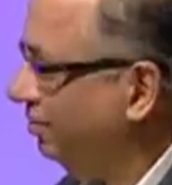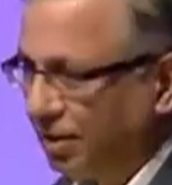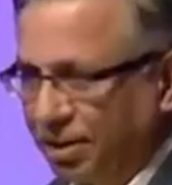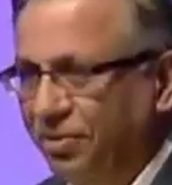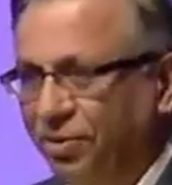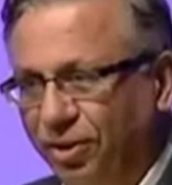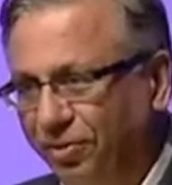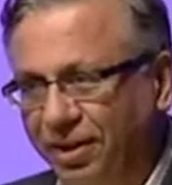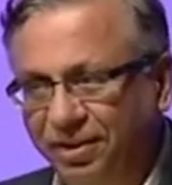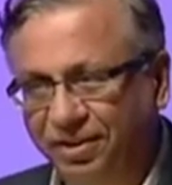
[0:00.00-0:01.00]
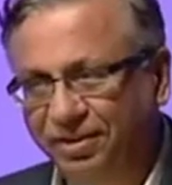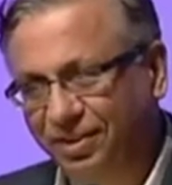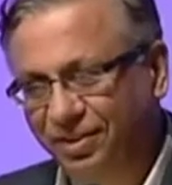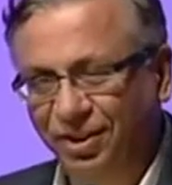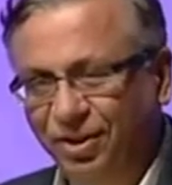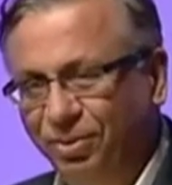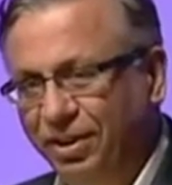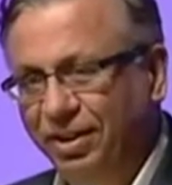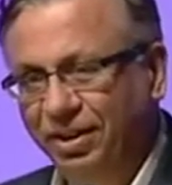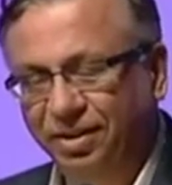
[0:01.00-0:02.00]
working for the vendors. I'll talk about
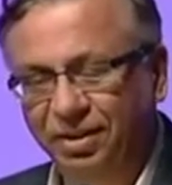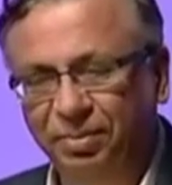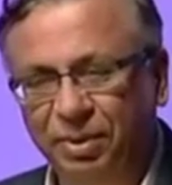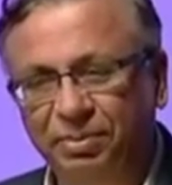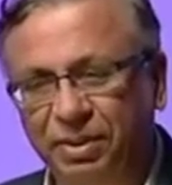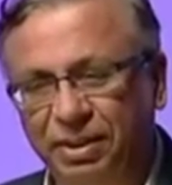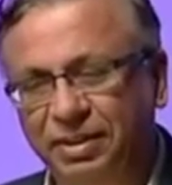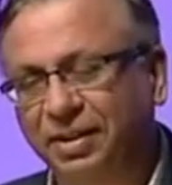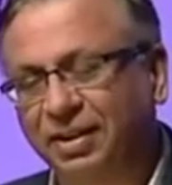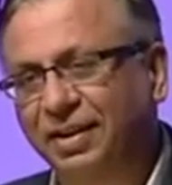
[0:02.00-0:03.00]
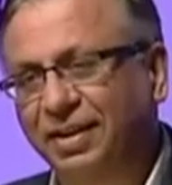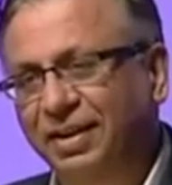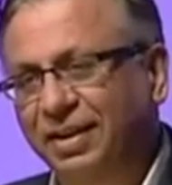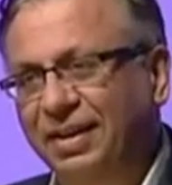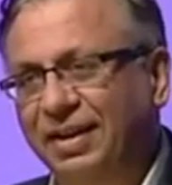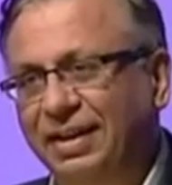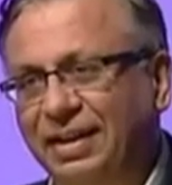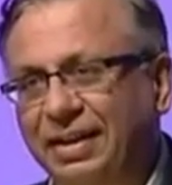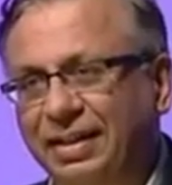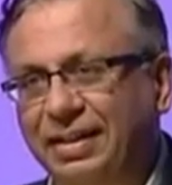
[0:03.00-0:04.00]
it in a little bit, but
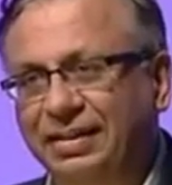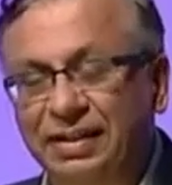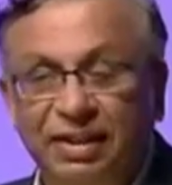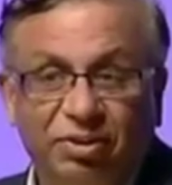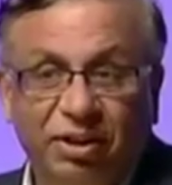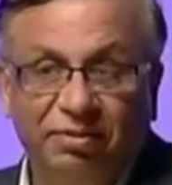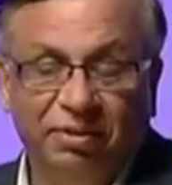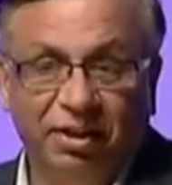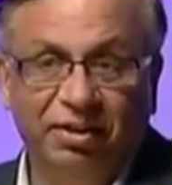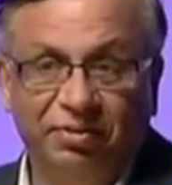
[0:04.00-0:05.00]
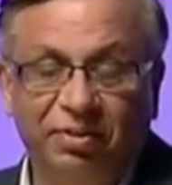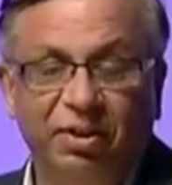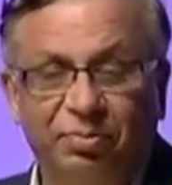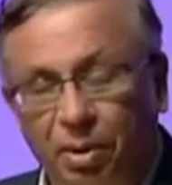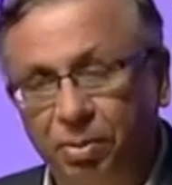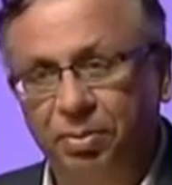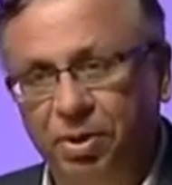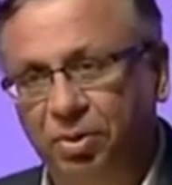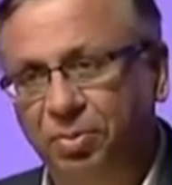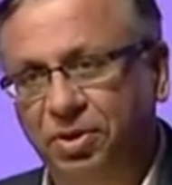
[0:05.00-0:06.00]
it's actually a very difficult problem
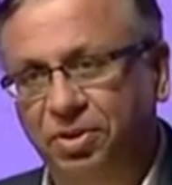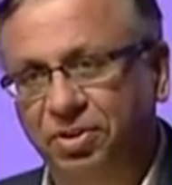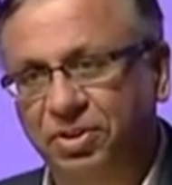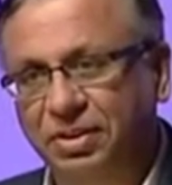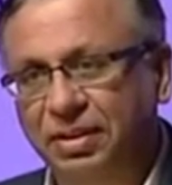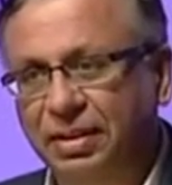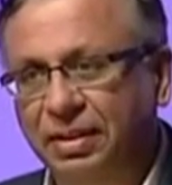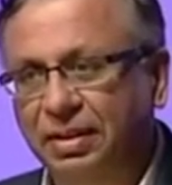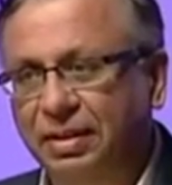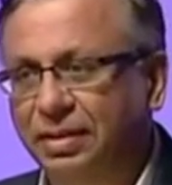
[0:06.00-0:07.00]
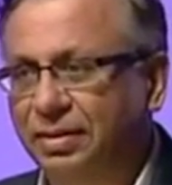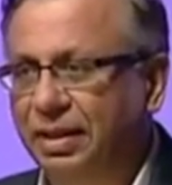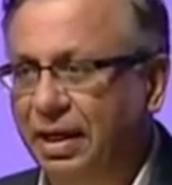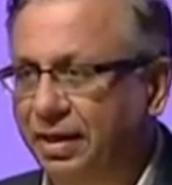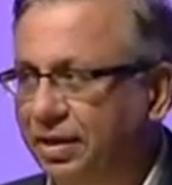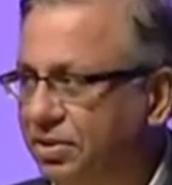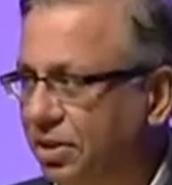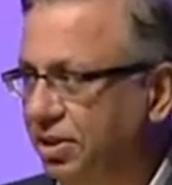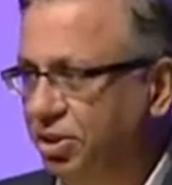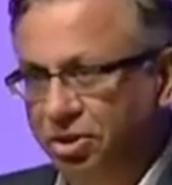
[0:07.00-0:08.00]
now, because carriers
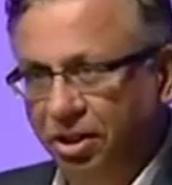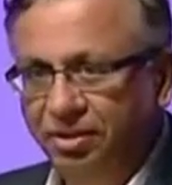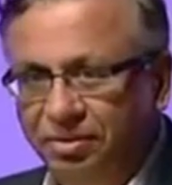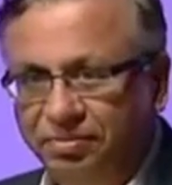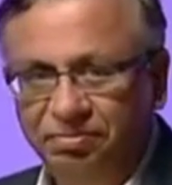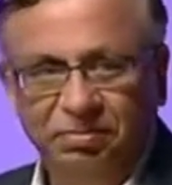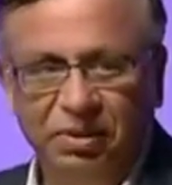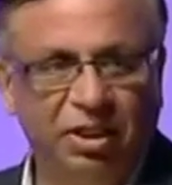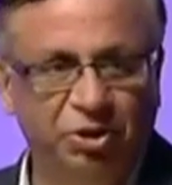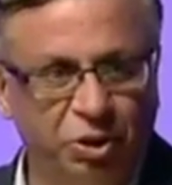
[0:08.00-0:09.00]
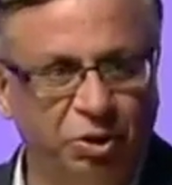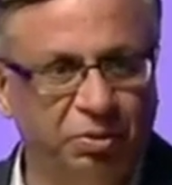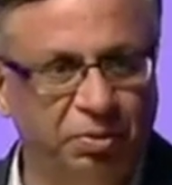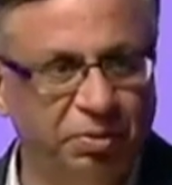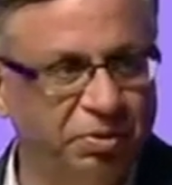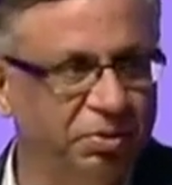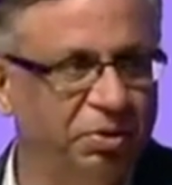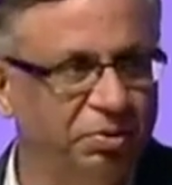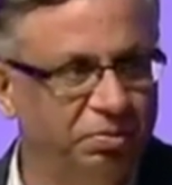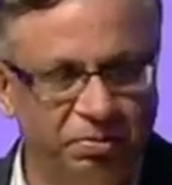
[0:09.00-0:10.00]
are regional. Like Jio,
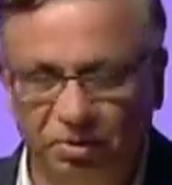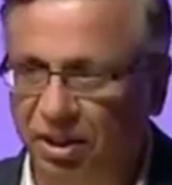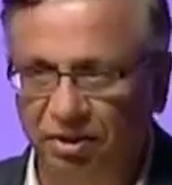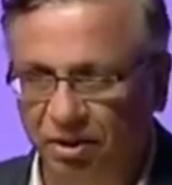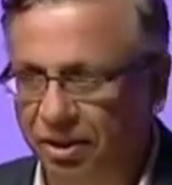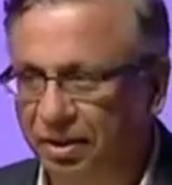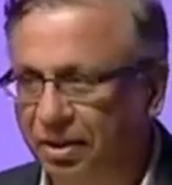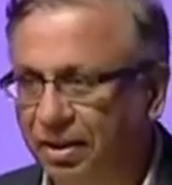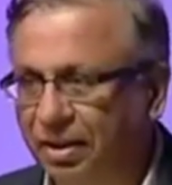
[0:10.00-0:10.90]
okay, you're